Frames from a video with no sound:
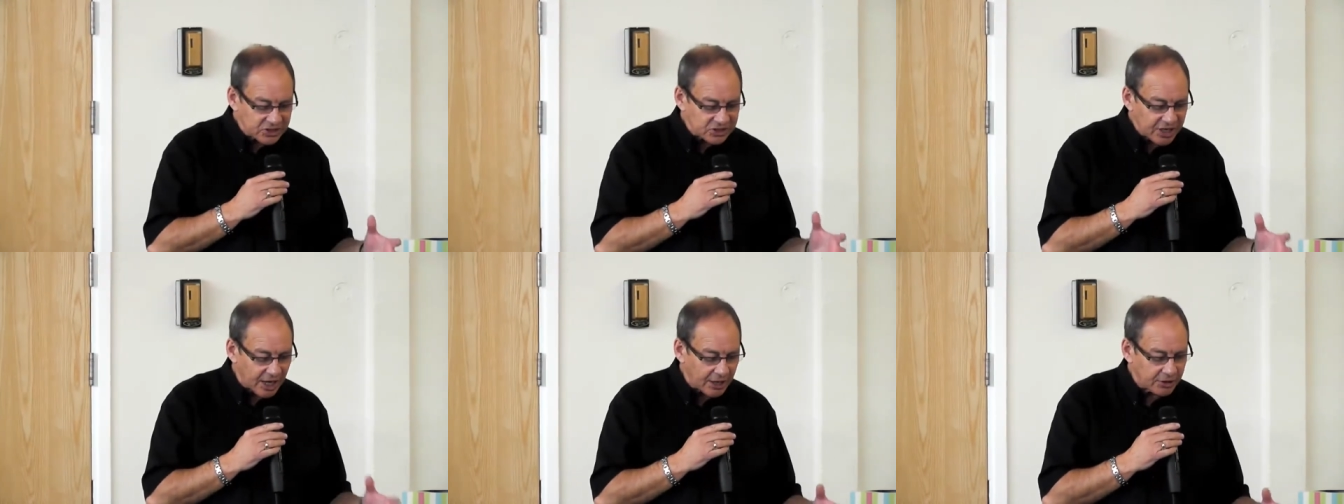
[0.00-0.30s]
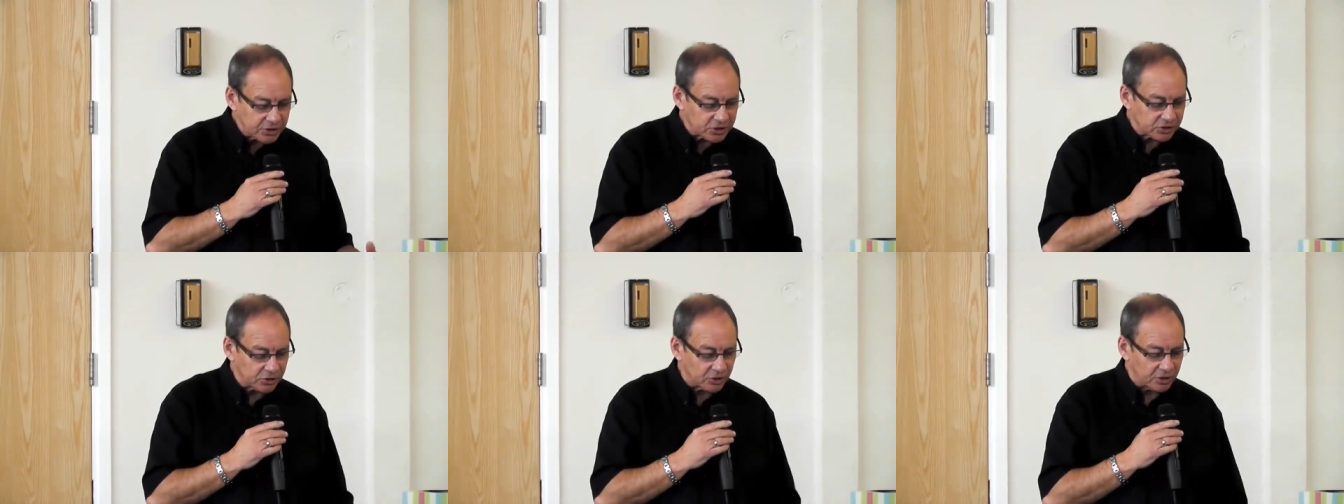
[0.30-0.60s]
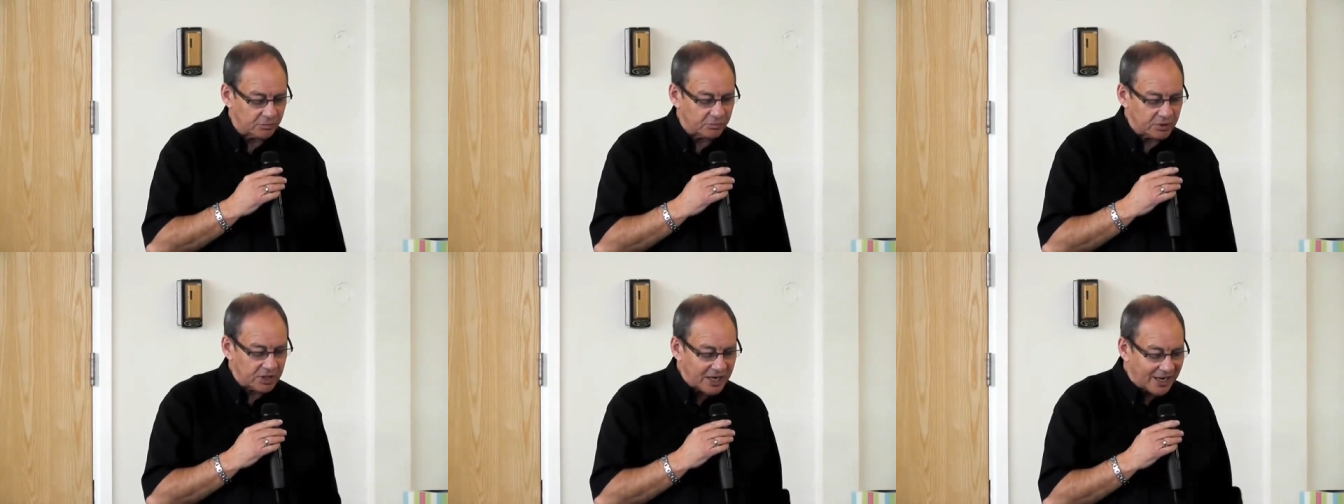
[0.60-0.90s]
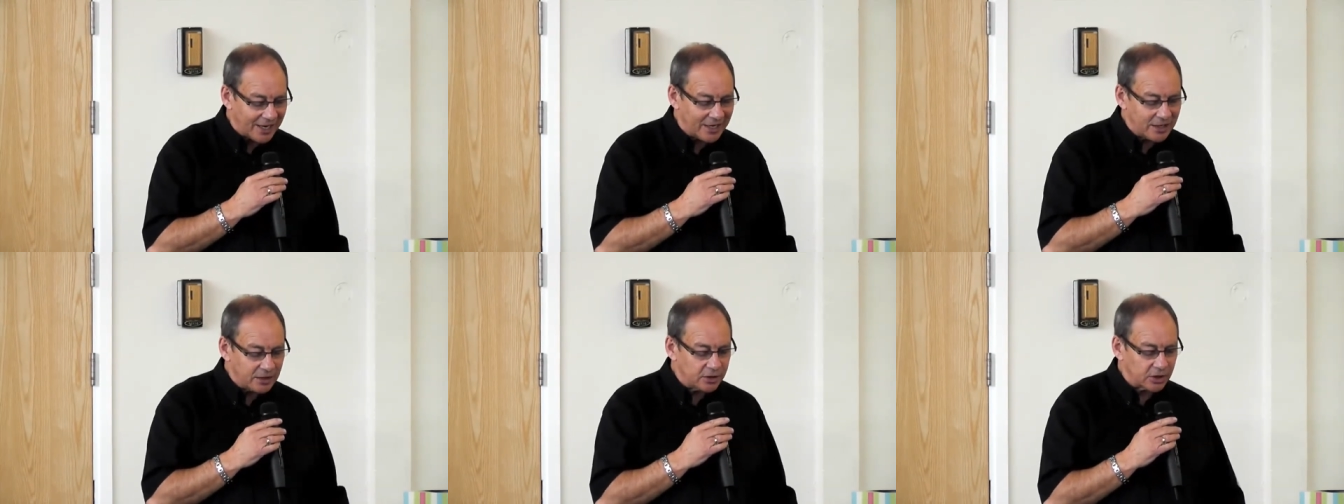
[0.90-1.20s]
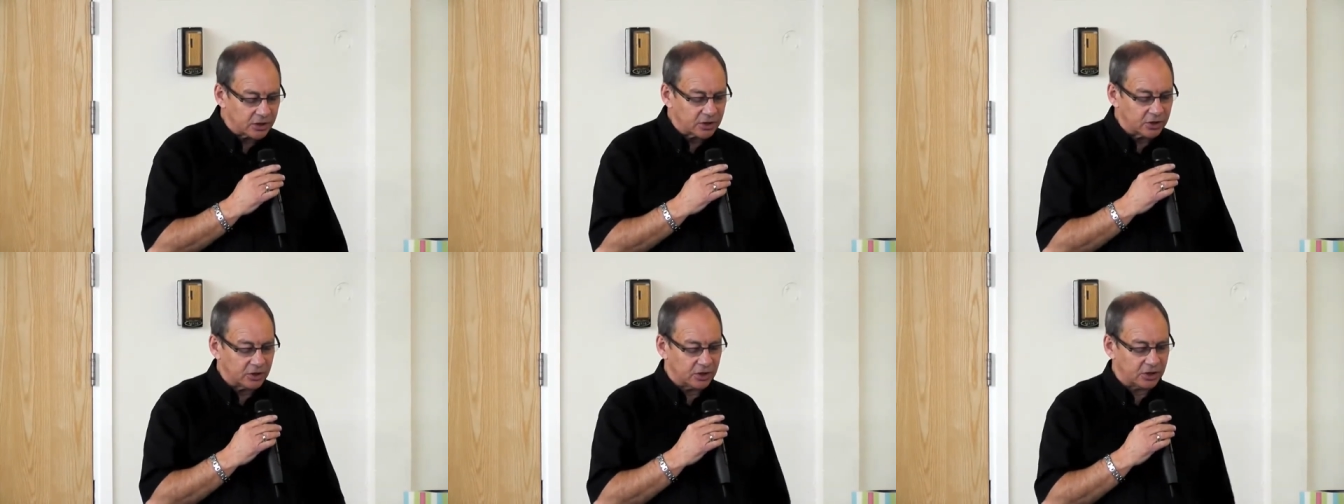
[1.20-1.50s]
sanctuary behind
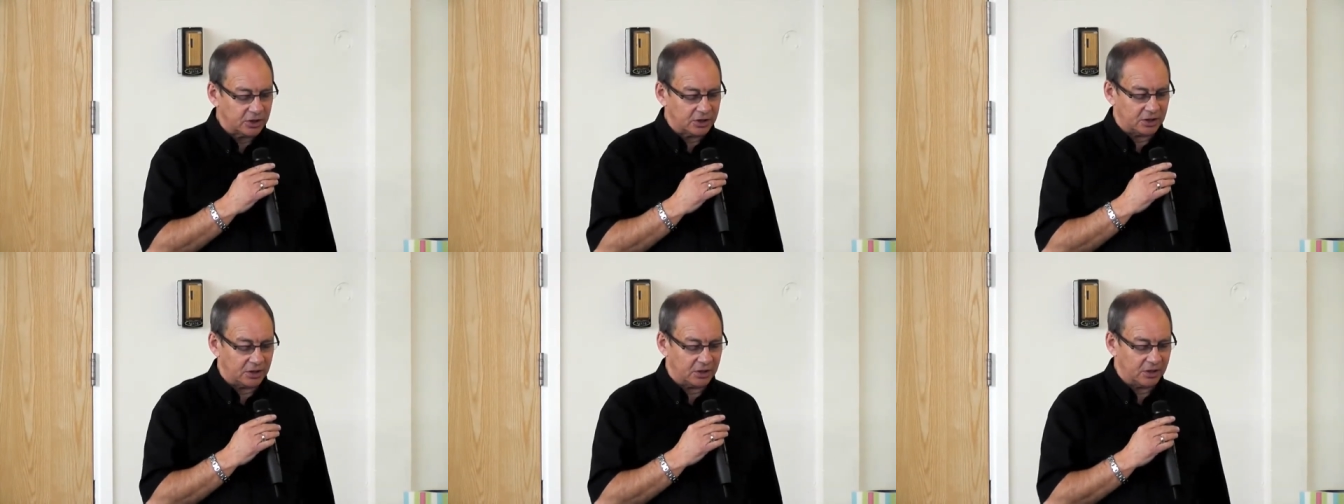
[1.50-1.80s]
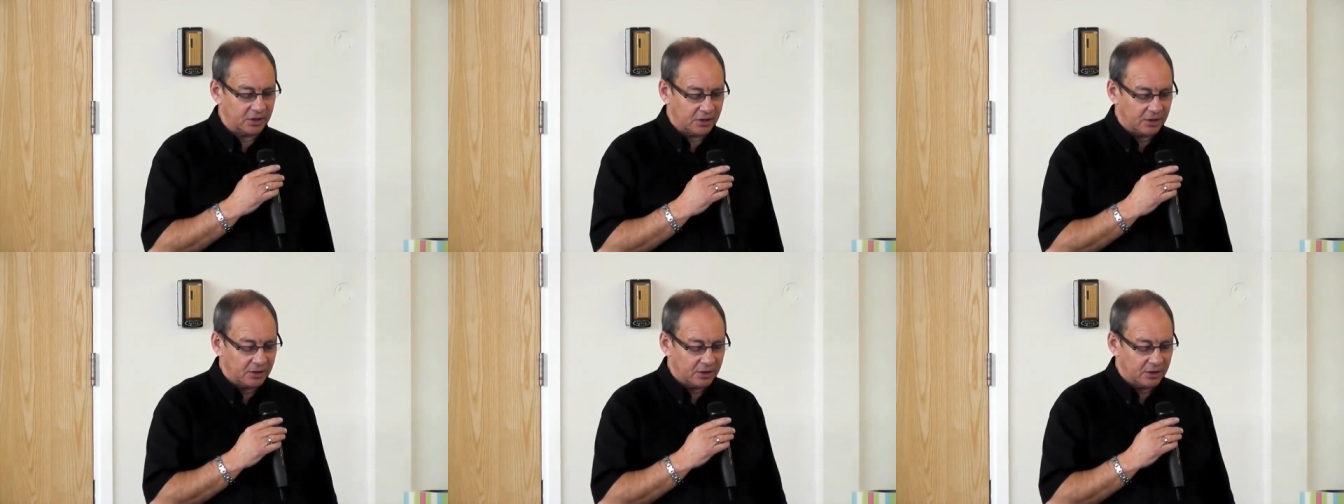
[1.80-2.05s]
the curtain